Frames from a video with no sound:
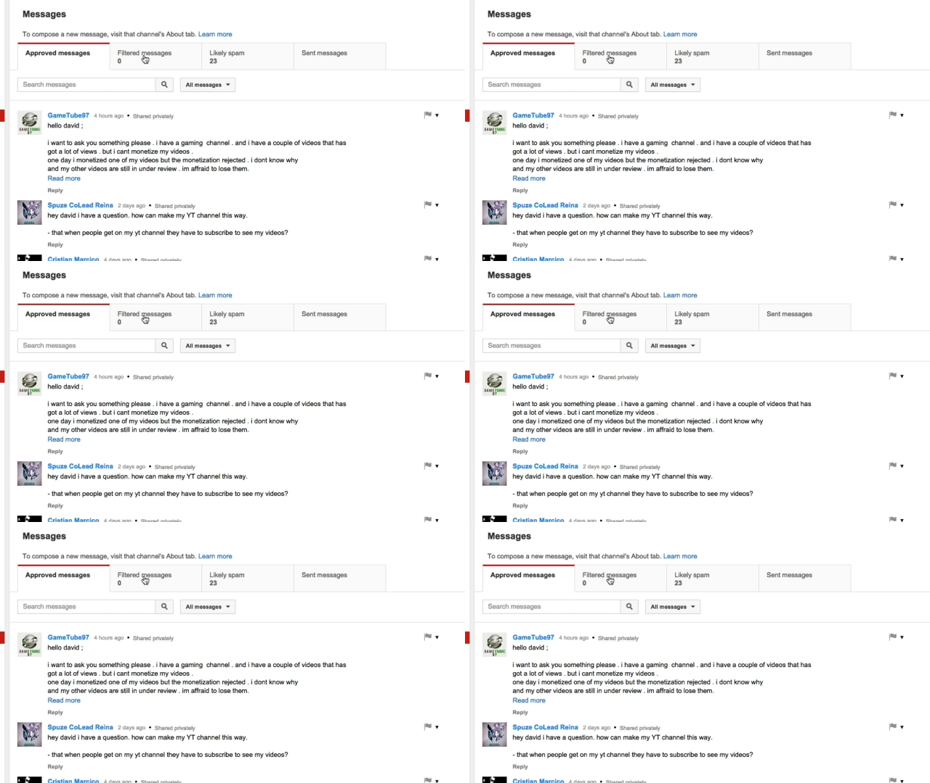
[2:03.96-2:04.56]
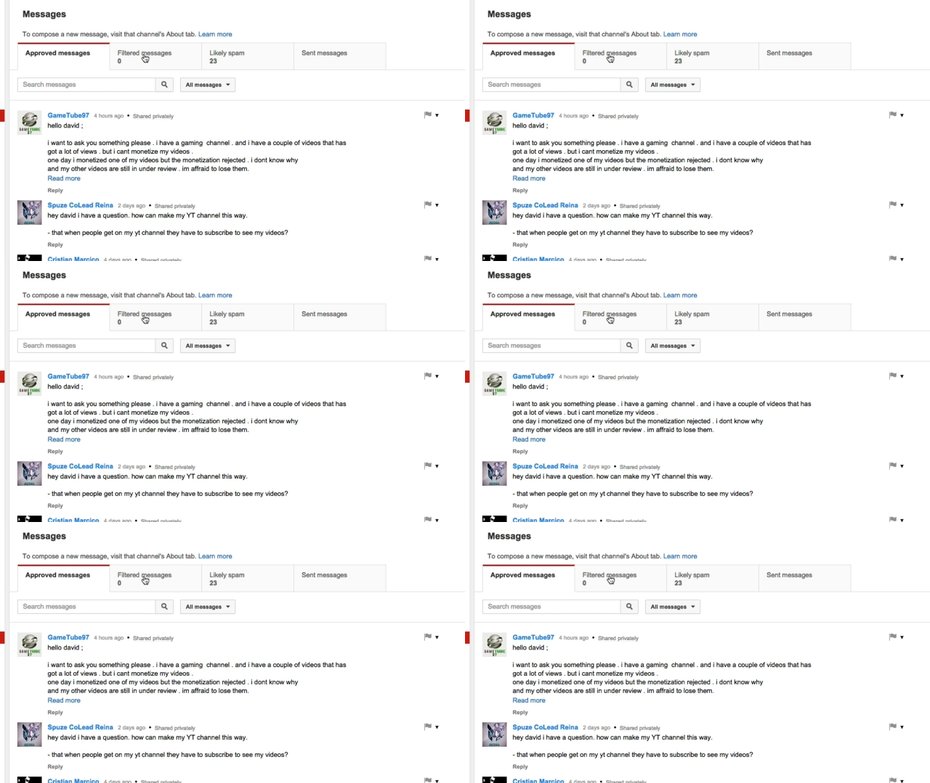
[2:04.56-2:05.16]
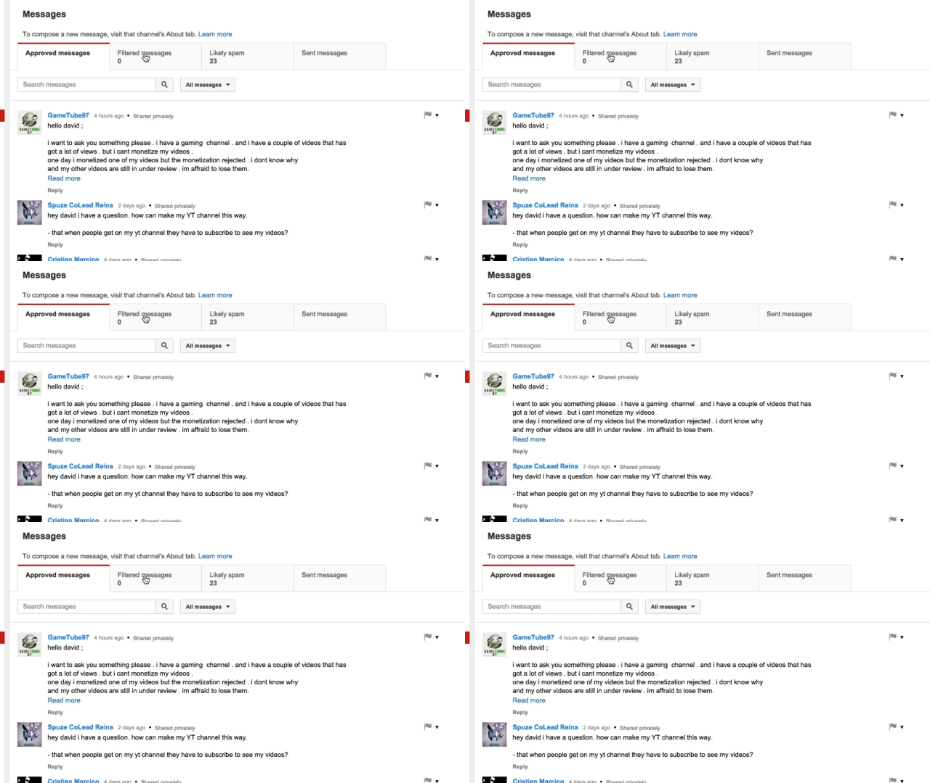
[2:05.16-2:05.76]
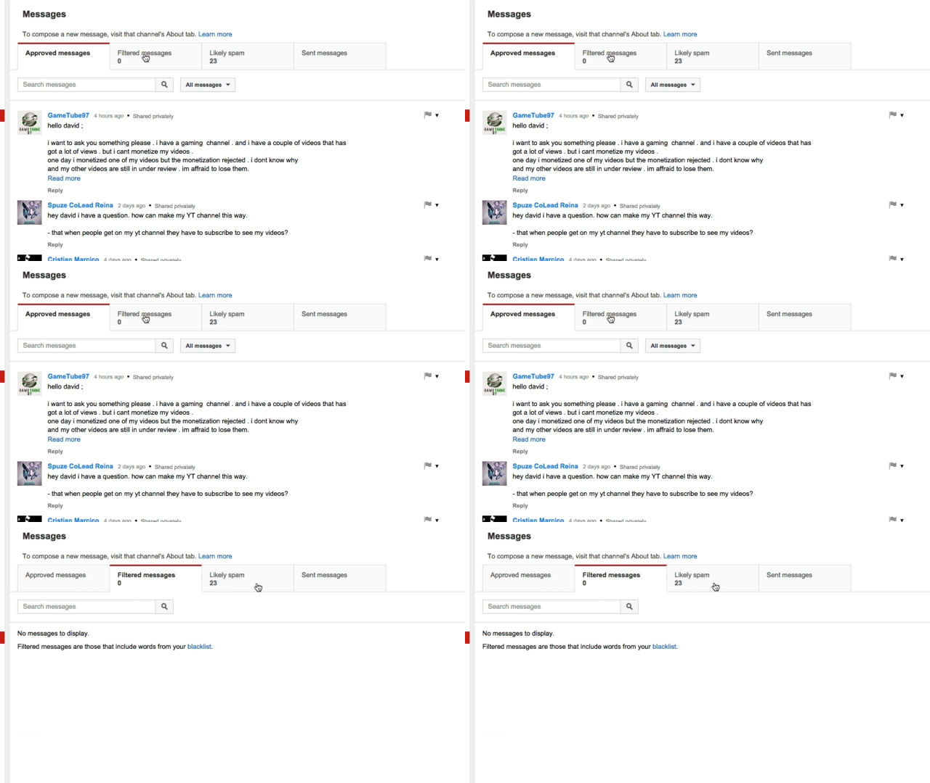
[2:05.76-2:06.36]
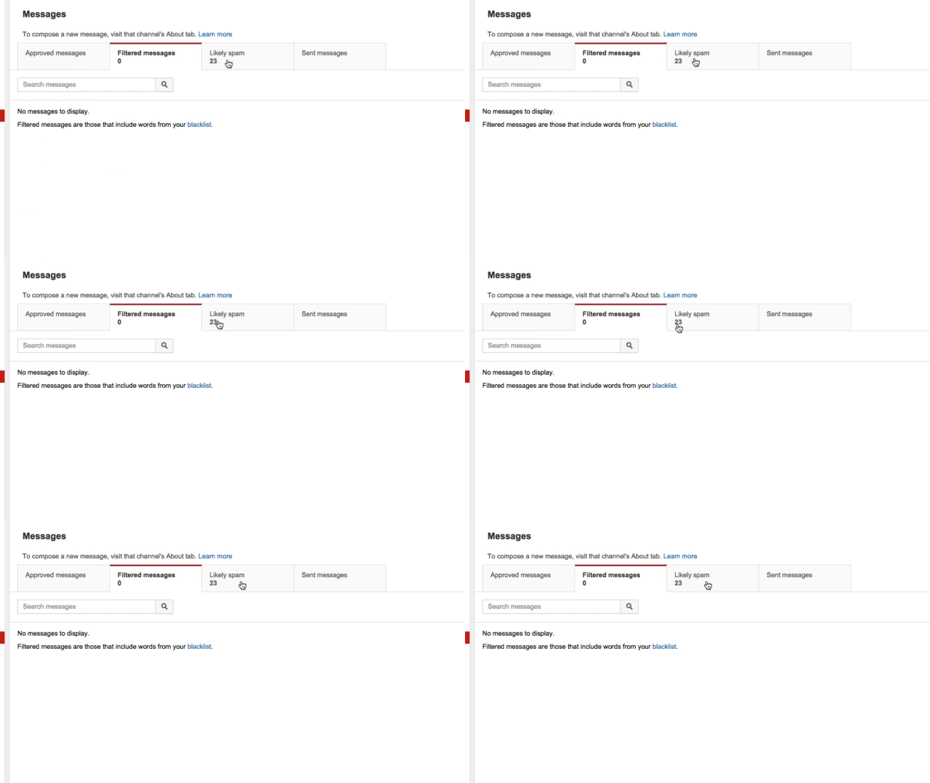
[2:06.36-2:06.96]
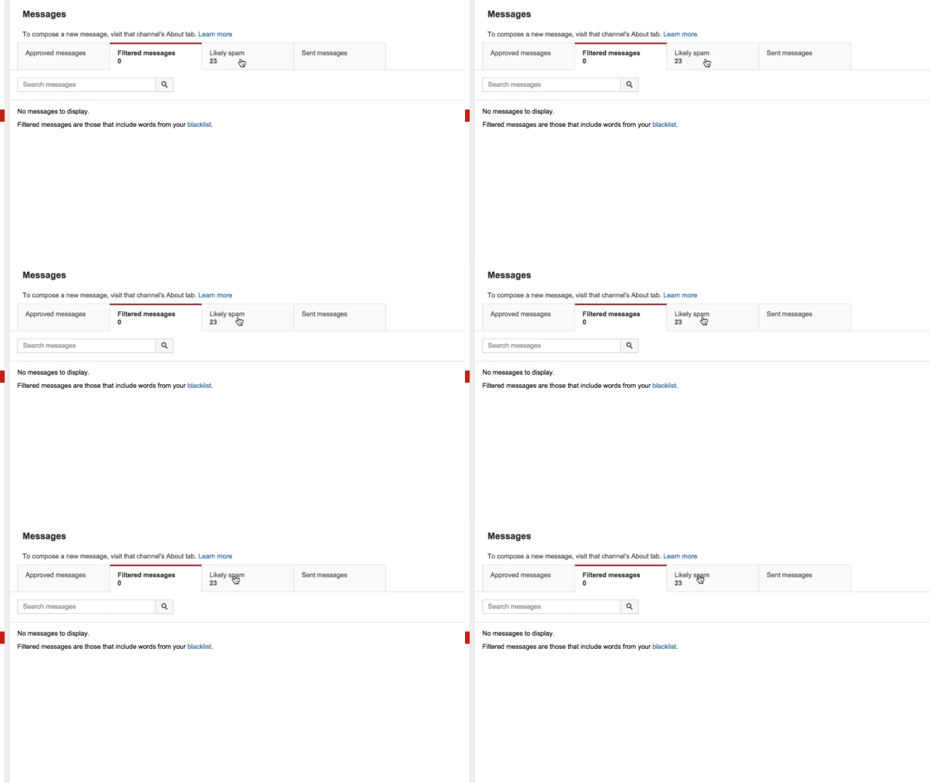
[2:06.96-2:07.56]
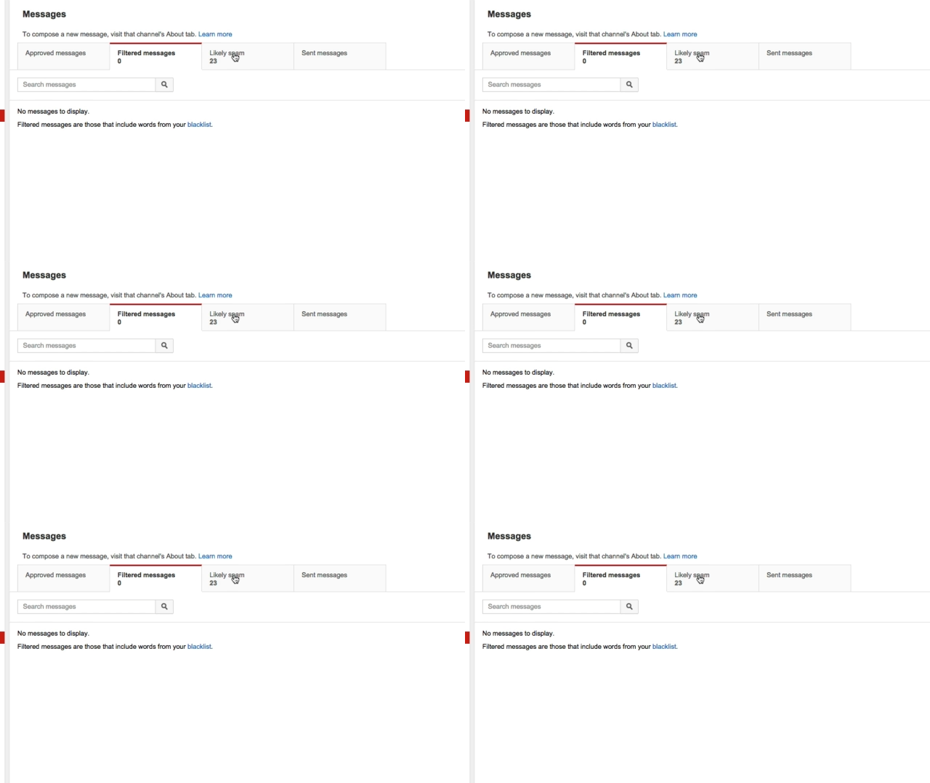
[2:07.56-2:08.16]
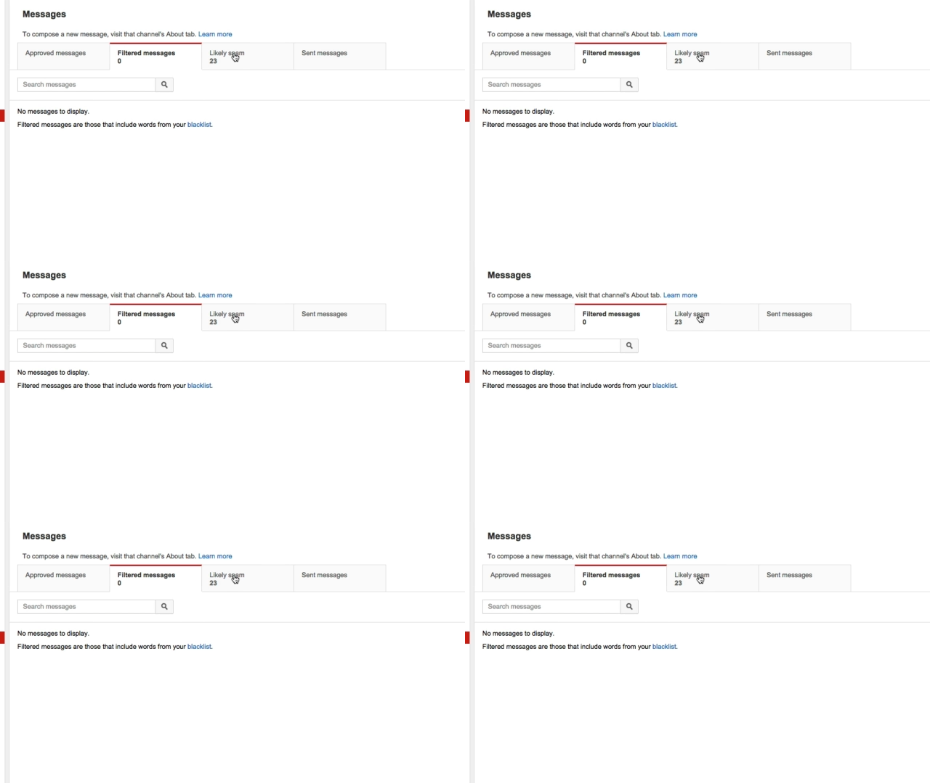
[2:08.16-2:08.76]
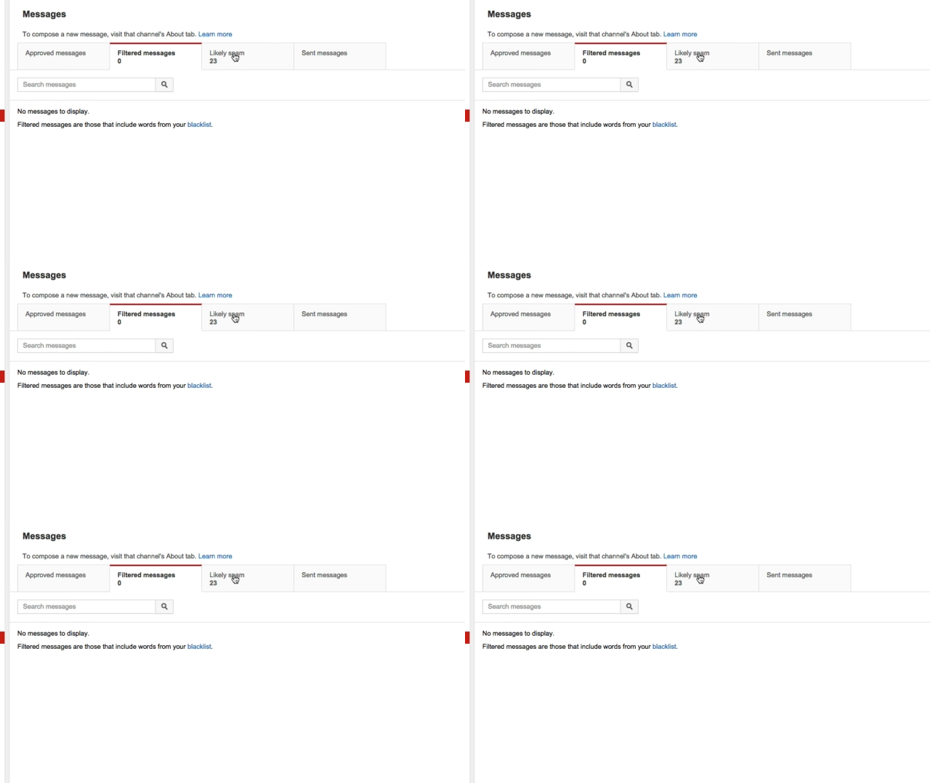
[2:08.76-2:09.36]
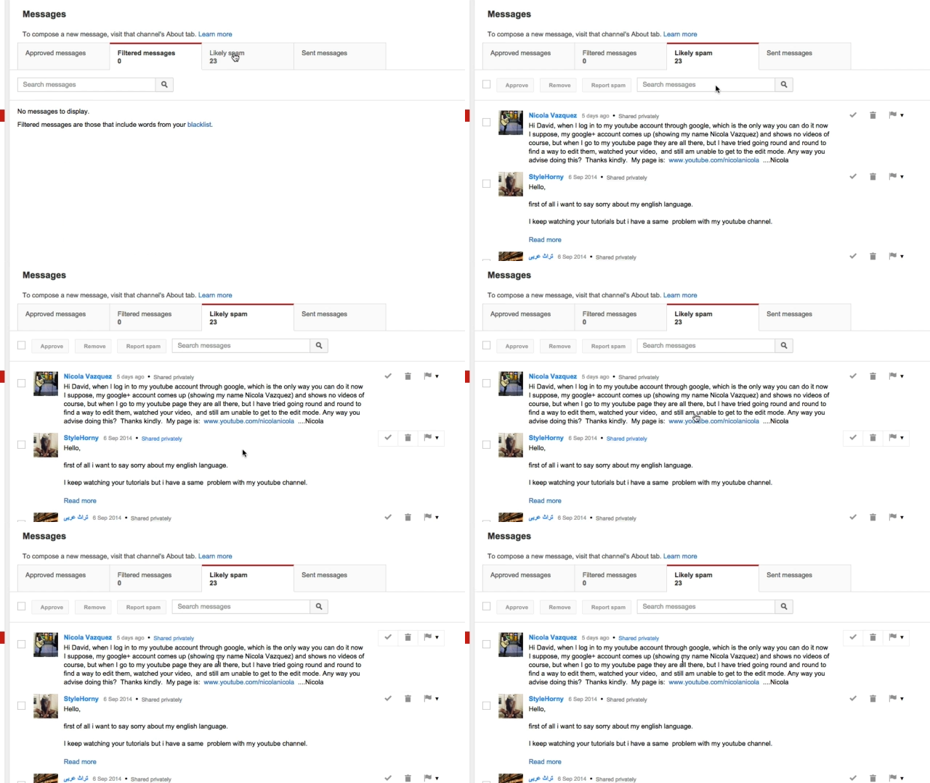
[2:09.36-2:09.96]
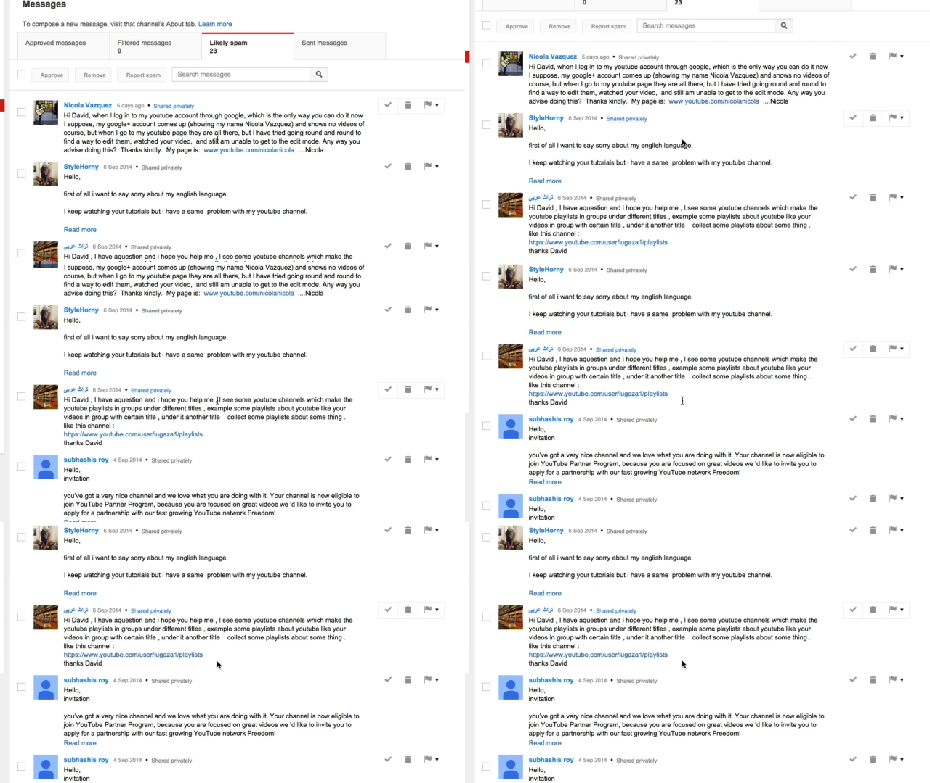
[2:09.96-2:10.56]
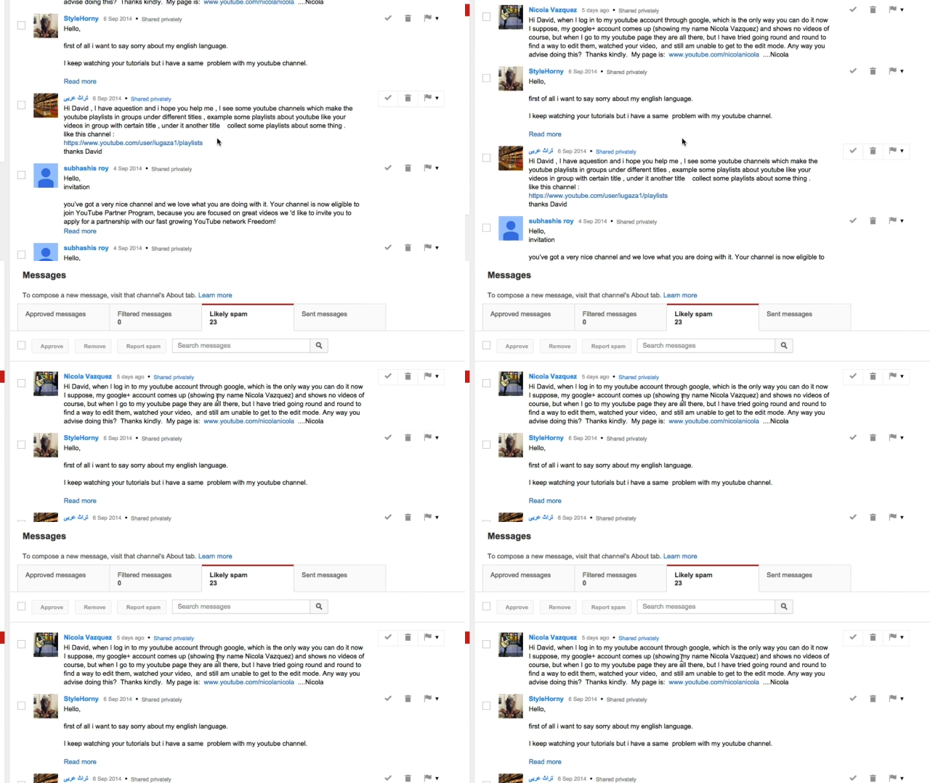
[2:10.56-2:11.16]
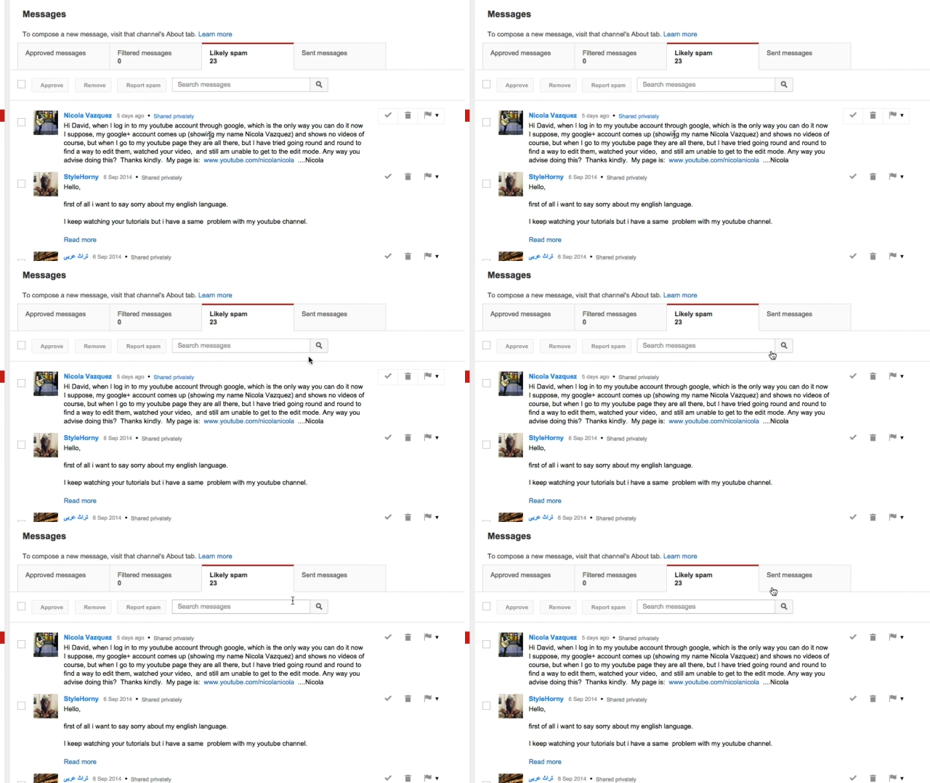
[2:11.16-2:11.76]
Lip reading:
(no speaker visible)